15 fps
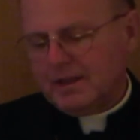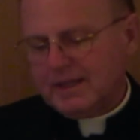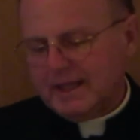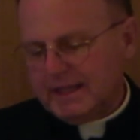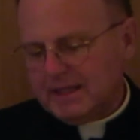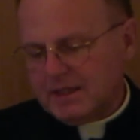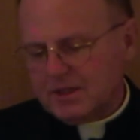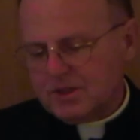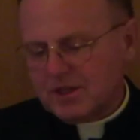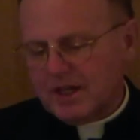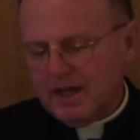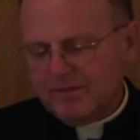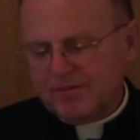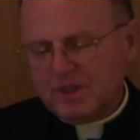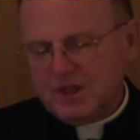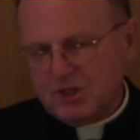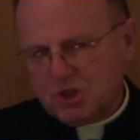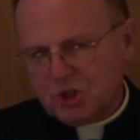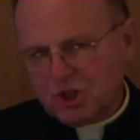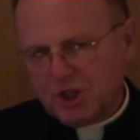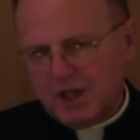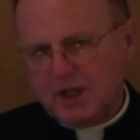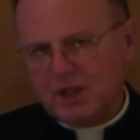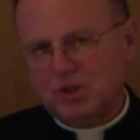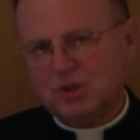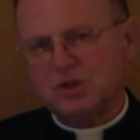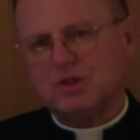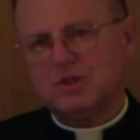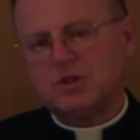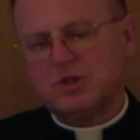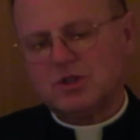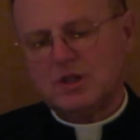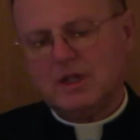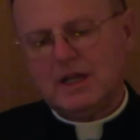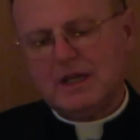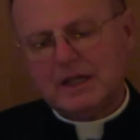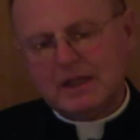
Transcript: That is, have these changes